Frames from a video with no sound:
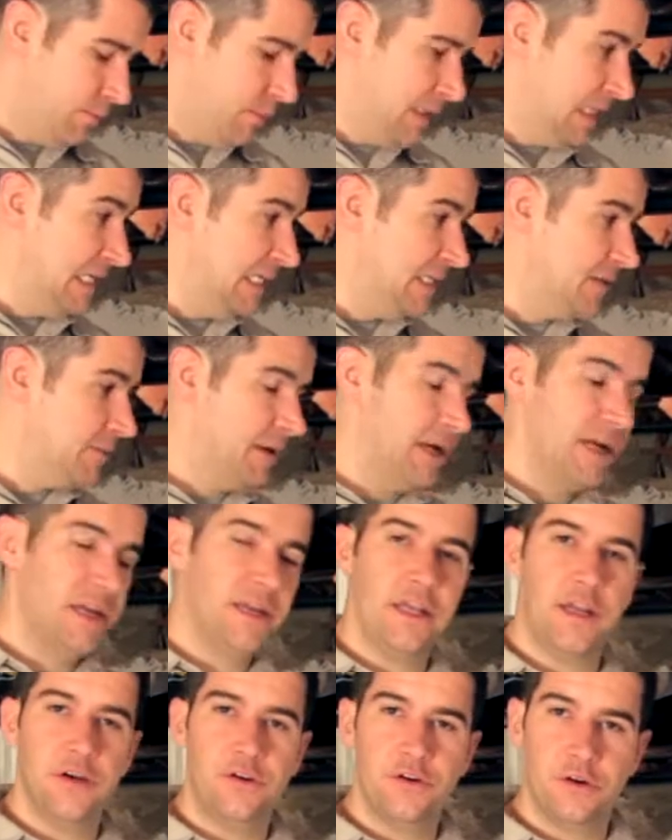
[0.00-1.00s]
please pay
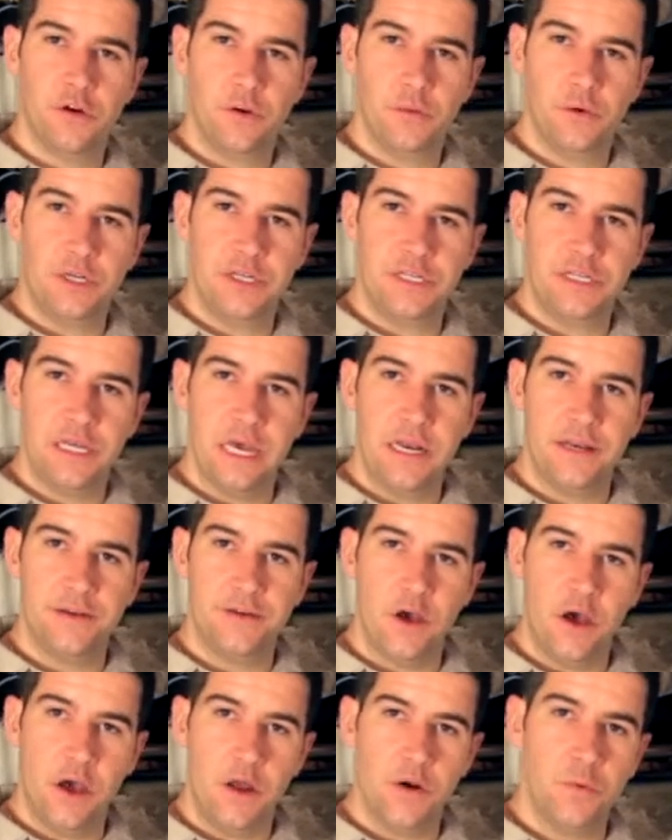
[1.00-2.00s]
attention to which side is
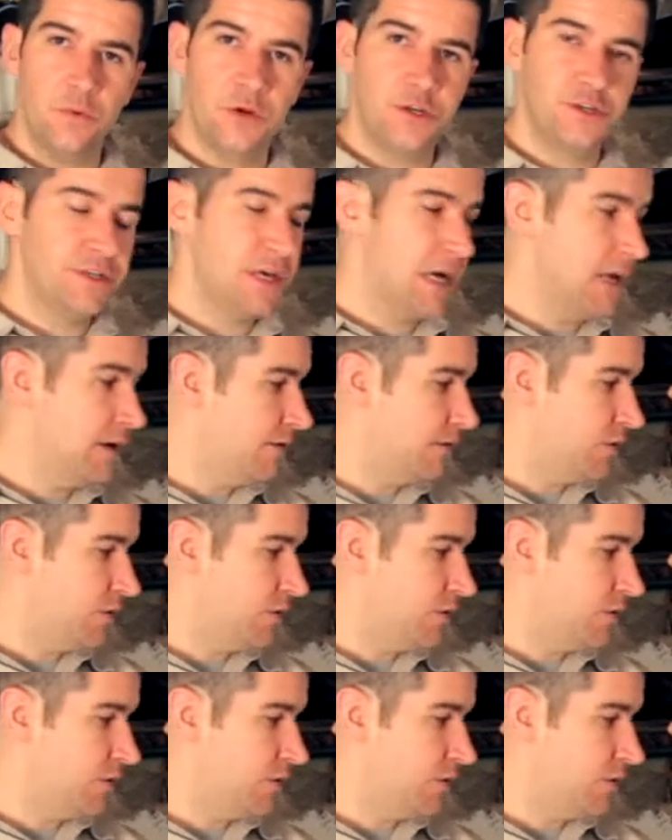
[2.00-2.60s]
hot and which side is